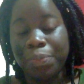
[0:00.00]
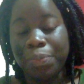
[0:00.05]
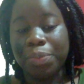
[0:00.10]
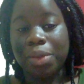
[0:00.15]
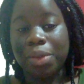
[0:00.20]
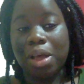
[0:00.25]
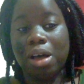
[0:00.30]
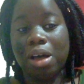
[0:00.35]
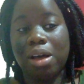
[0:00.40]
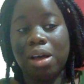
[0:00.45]

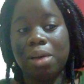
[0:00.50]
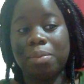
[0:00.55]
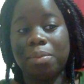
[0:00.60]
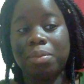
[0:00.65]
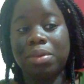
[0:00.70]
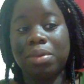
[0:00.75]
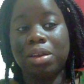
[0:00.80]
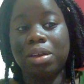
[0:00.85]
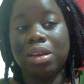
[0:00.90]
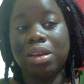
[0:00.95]
Now,
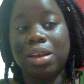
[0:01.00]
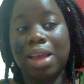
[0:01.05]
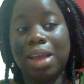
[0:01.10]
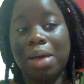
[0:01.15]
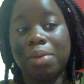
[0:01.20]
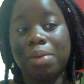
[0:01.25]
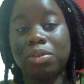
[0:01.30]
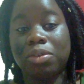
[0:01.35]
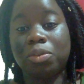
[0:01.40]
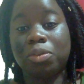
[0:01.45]

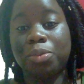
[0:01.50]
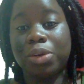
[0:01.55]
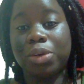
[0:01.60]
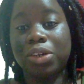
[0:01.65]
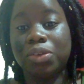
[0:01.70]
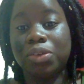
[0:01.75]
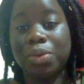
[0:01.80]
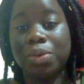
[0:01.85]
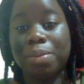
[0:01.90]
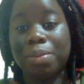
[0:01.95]
I was born
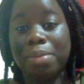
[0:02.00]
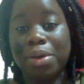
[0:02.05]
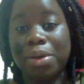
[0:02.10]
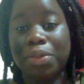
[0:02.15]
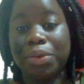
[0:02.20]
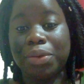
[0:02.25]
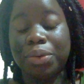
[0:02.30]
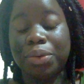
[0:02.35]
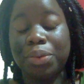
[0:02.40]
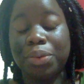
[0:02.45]
to a
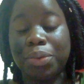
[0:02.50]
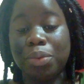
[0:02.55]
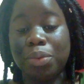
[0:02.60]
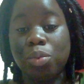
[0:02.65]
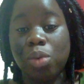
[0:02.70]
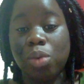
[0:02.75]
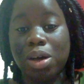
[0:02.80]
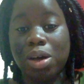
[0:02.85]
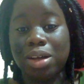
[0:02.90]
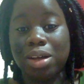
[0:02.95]
mother who
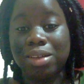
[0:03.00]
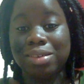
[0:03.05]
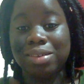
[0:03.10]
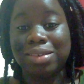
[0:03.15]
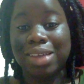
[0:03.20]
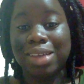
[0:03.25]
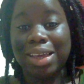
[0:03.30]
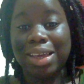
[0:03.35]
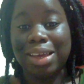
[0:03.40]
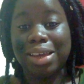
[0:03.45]
was
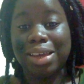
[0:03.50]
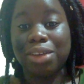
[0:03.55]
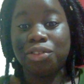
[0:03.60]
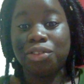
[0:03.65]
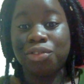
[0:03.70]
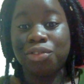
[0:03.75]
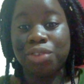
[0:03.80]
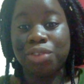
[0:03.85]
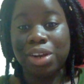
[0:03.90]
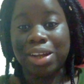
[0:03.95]
a
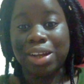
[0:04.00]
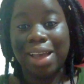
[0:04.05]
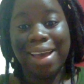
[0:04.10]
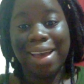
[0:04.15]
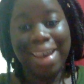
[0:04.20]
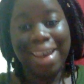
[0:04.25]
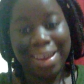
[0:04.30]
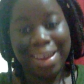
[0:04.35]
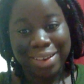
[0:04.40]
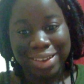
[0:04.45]
drug
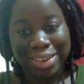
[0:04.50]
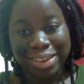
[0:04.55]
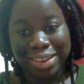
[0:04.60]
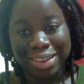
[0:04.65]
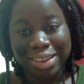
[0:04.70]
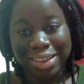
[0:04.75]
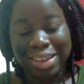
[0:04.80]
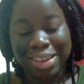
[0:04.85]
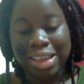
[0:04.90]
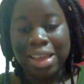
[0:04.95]

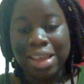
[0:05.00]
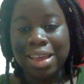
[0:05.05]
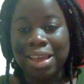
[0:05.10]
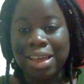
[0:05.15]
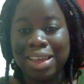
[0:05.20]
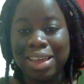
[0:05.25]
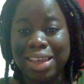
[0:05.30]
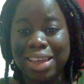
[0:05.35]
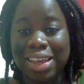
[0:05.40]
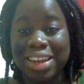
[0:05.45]
addict
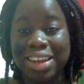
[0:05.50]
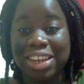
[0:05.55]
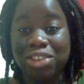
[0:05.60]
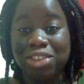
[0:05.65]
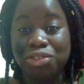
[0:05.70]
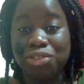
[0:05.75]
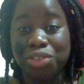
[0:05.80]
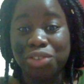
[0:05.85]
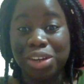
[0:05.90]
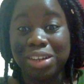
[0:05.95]
and a
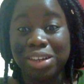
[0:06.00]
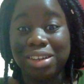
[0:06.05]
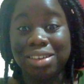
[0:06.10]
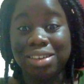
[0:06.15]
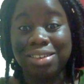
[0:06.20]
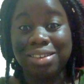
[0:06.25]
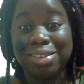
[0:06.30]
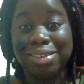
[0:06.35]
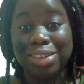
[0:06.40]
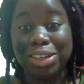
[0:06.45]
drug
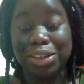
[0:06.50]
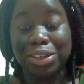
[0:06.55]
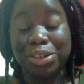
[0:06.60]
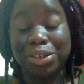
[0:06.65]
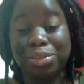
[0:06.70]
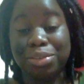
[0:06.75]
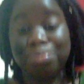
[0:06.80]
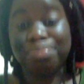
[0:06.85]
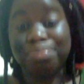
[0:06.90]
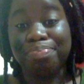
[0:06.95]

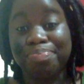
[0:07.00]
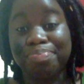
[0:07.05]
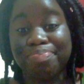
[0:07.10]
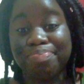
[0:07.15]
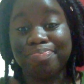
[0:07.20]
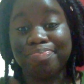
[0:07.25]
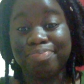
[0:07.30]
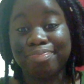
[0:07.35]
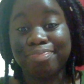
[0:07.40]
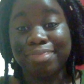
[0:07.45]
dealer.
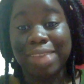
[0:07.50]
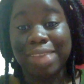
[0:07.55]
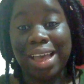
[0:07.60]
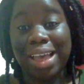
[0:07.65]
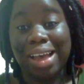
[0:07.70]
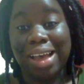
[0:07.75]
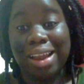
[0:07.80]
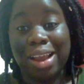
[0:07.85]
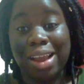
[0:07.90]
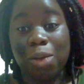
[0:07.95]

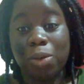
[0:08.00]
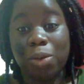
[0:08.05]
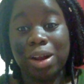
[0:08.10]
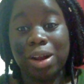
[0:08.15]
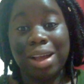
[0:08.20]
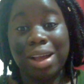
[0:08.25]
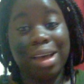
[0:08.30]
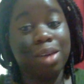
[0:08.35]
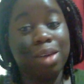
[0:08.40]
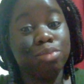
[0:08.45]
How'd that work
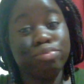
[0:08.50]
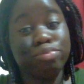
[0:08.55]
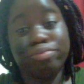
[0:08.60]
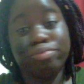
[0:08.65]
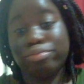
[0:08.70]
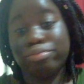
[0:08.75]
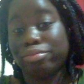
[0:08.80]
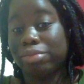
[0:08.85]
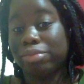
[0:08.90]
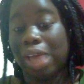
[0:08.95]
out?
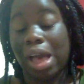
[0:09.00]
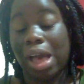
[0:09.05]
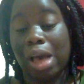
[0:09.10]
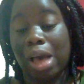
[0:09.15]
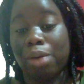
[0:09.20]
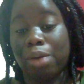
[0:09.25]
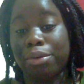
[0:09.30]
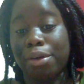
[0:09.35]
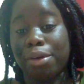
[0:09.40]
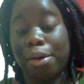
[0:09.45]
I
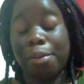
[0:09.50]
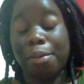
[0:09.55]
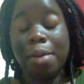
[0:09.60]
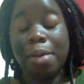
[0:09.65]
don't know.